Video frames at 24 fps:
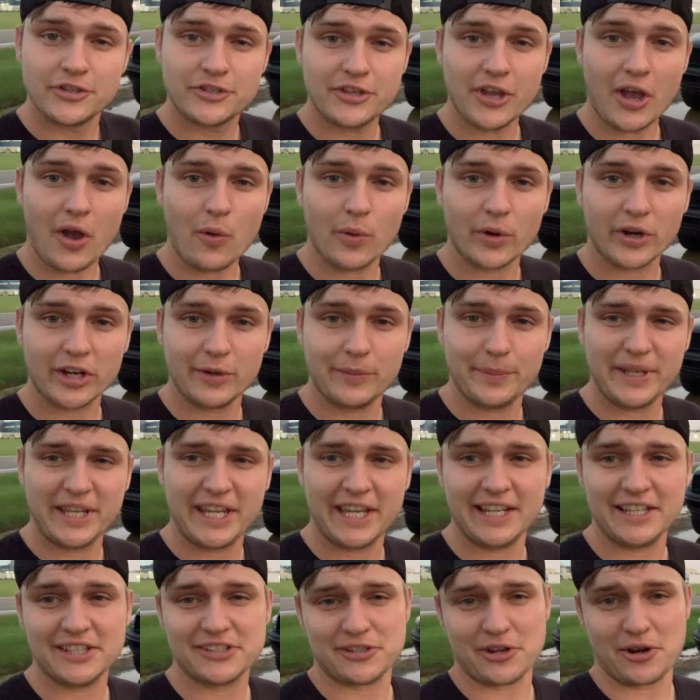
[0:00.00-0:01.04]
So we're going to be
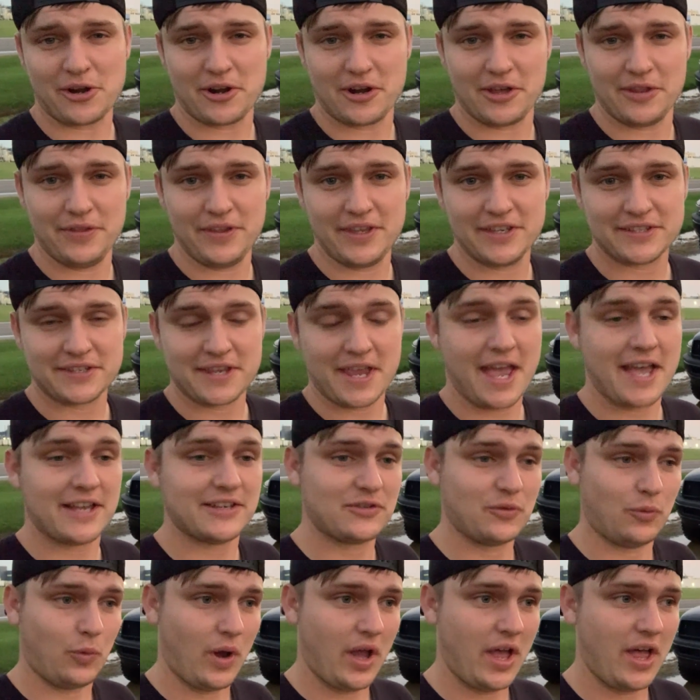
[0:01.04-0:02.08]
getting started on this
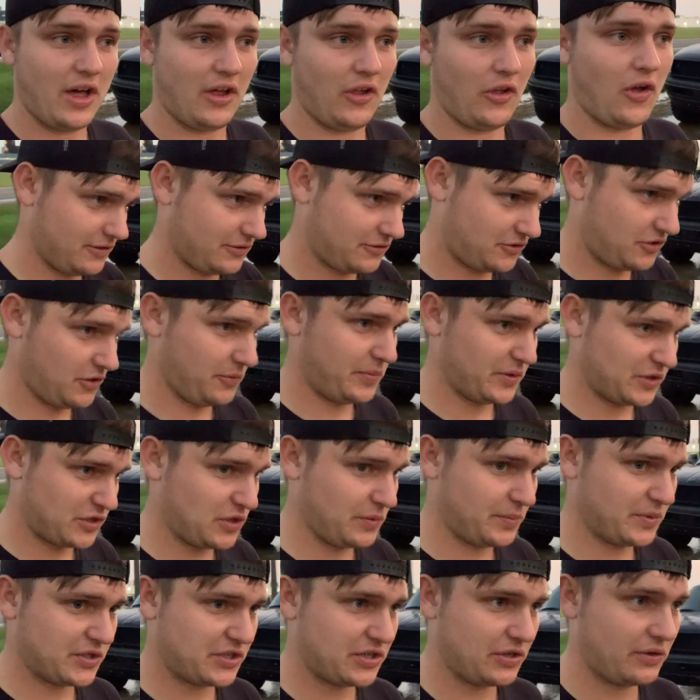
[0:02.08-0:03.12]
as well super,
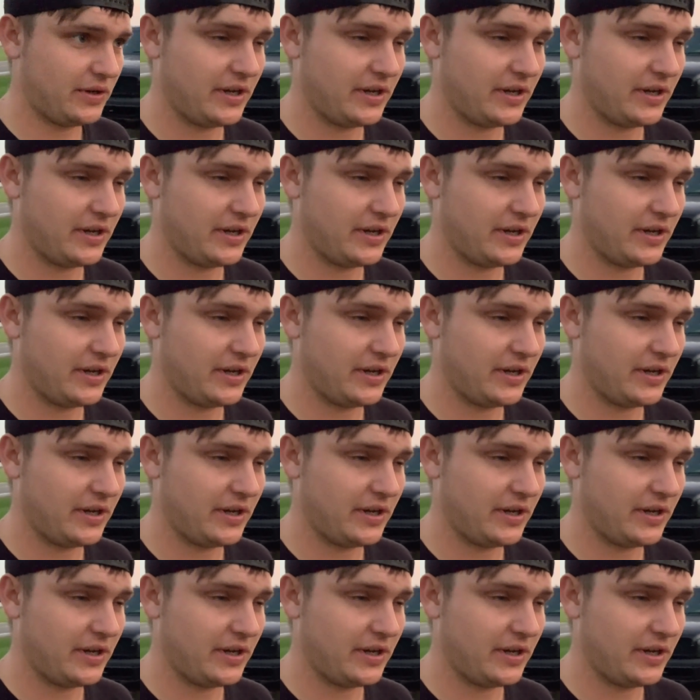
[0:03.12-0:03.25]
super soon